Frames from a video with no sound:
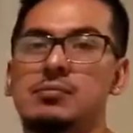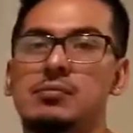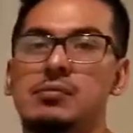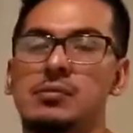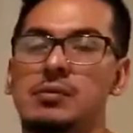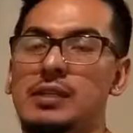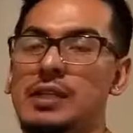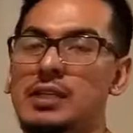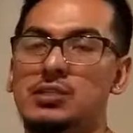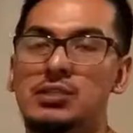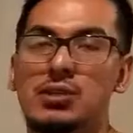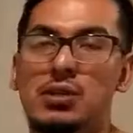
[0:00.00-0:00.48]

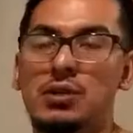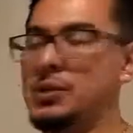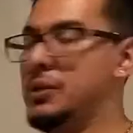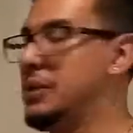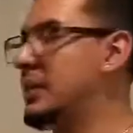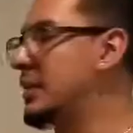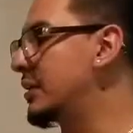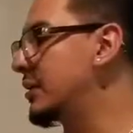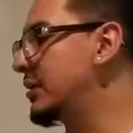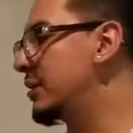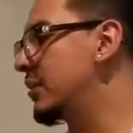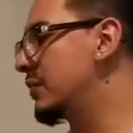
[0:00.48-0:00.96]
That's all you
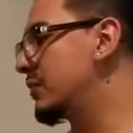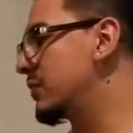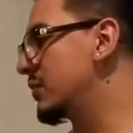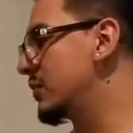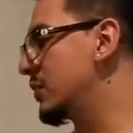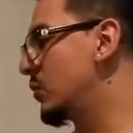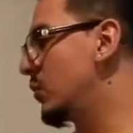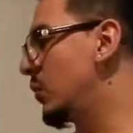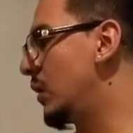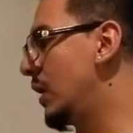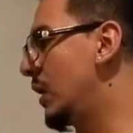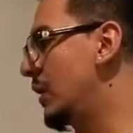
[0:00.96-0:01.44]
need to know for the
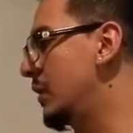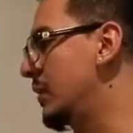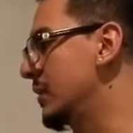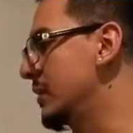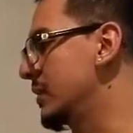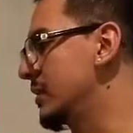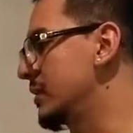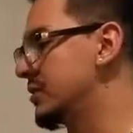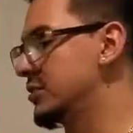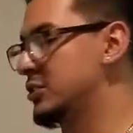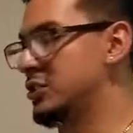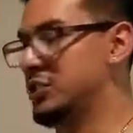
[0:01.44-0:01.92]
wiring.
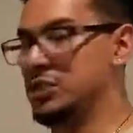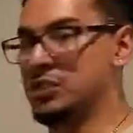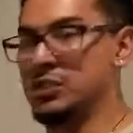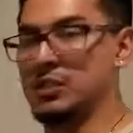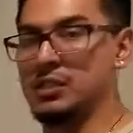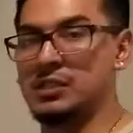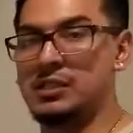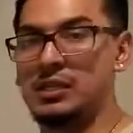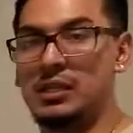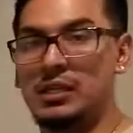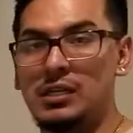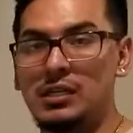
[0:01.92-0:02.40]
just the
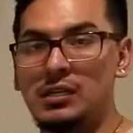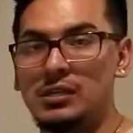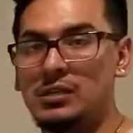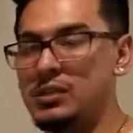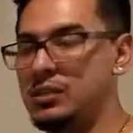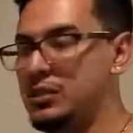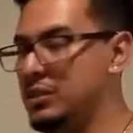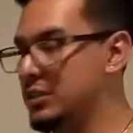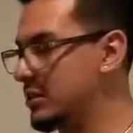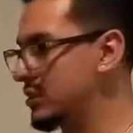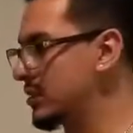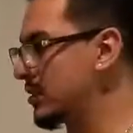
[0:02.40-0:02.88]

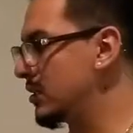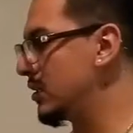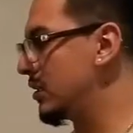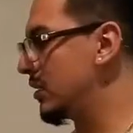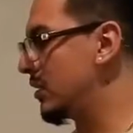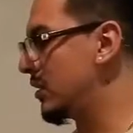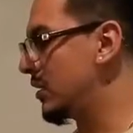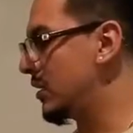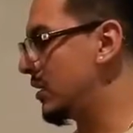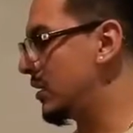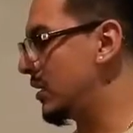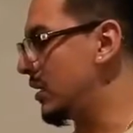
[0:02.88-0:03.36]
colors,
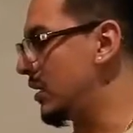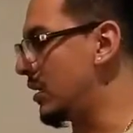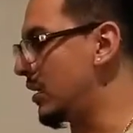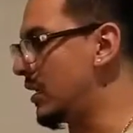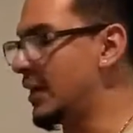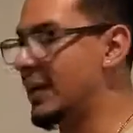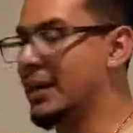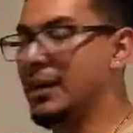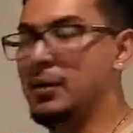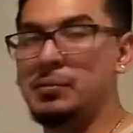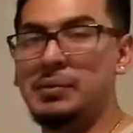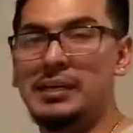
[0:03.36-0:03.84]

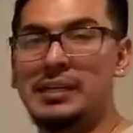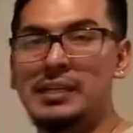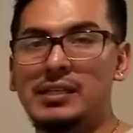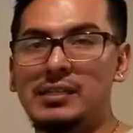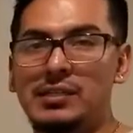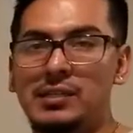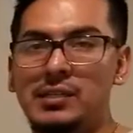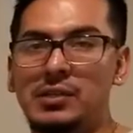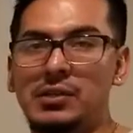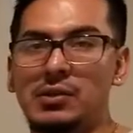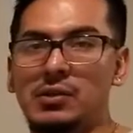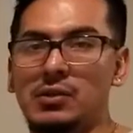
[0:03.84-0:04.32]
how
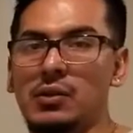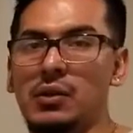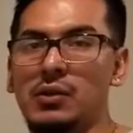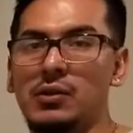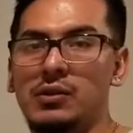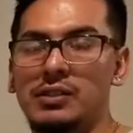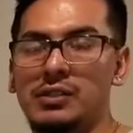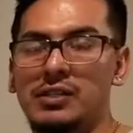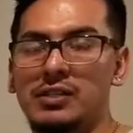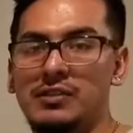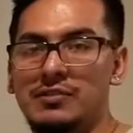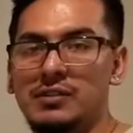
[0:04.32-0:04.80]
many, all
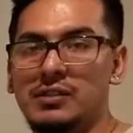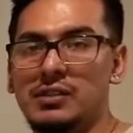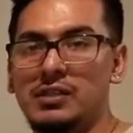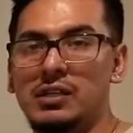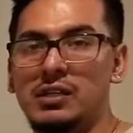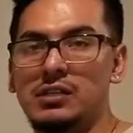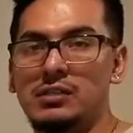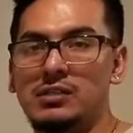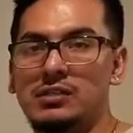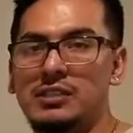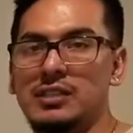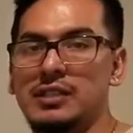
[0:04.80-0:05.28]
the different
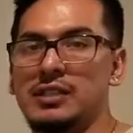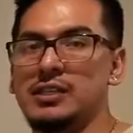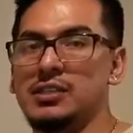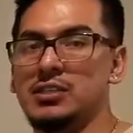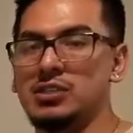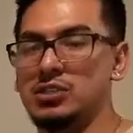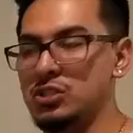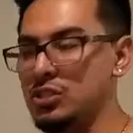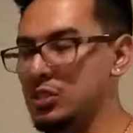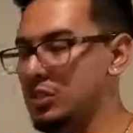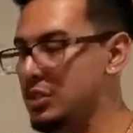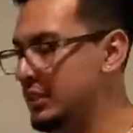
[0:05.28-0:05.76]
colors in a
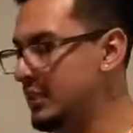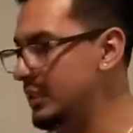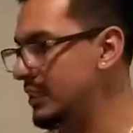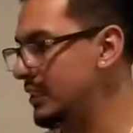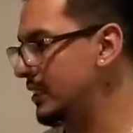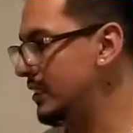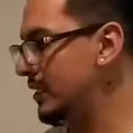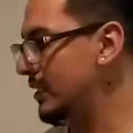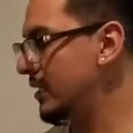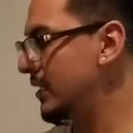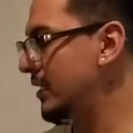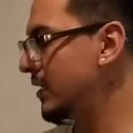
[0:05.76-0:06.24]

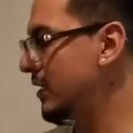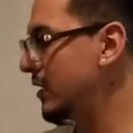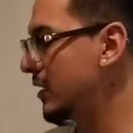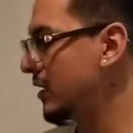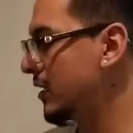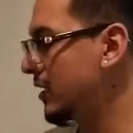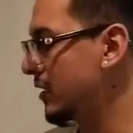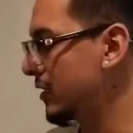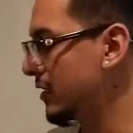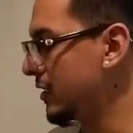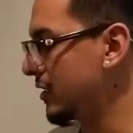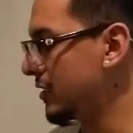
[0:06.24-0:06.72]
circuit,
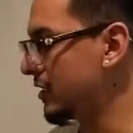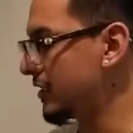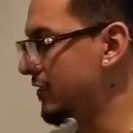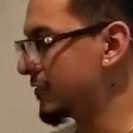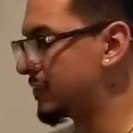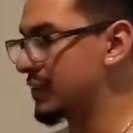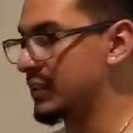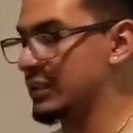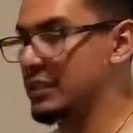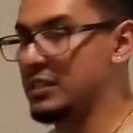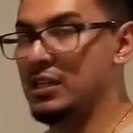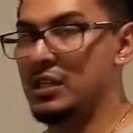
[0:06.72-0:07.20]
the
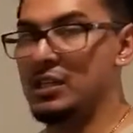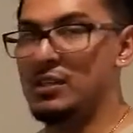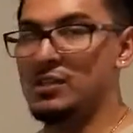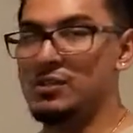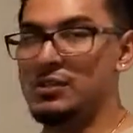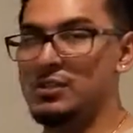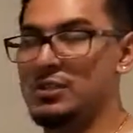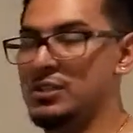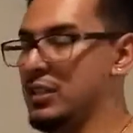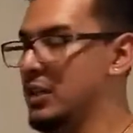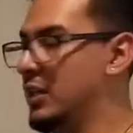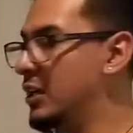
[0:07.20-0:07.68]
different
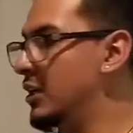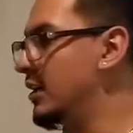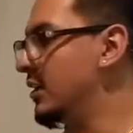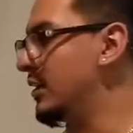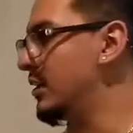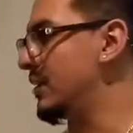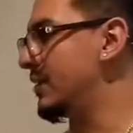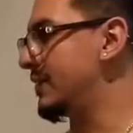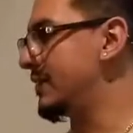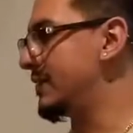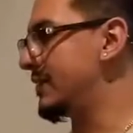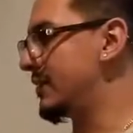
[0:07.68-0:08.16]
colors
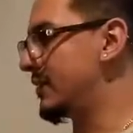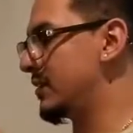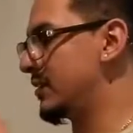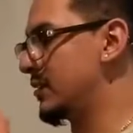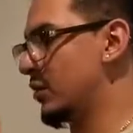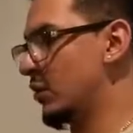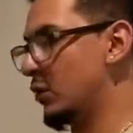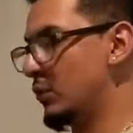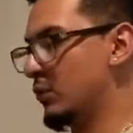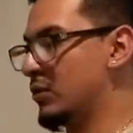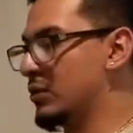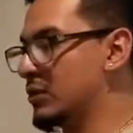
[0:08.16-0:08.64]
of
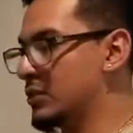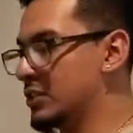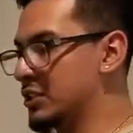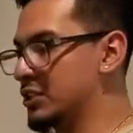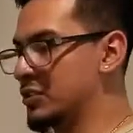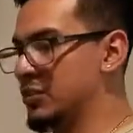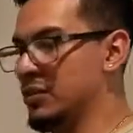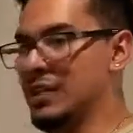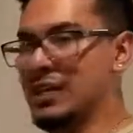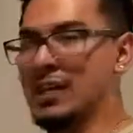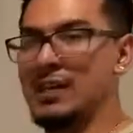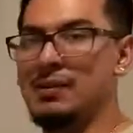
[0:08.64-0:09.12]
low voltage
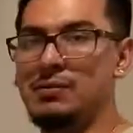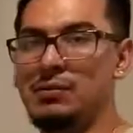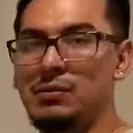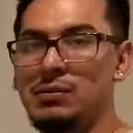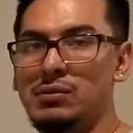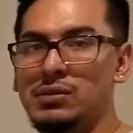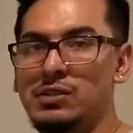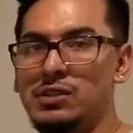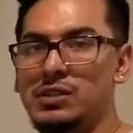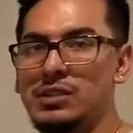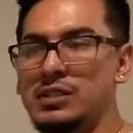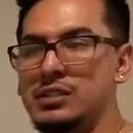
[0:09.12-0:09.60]
or high
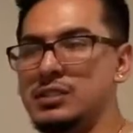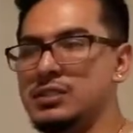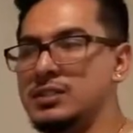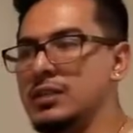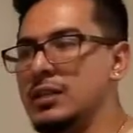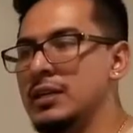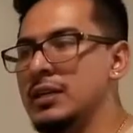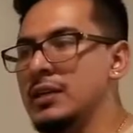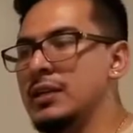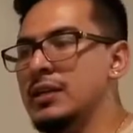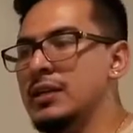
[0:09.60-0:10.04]
voltage,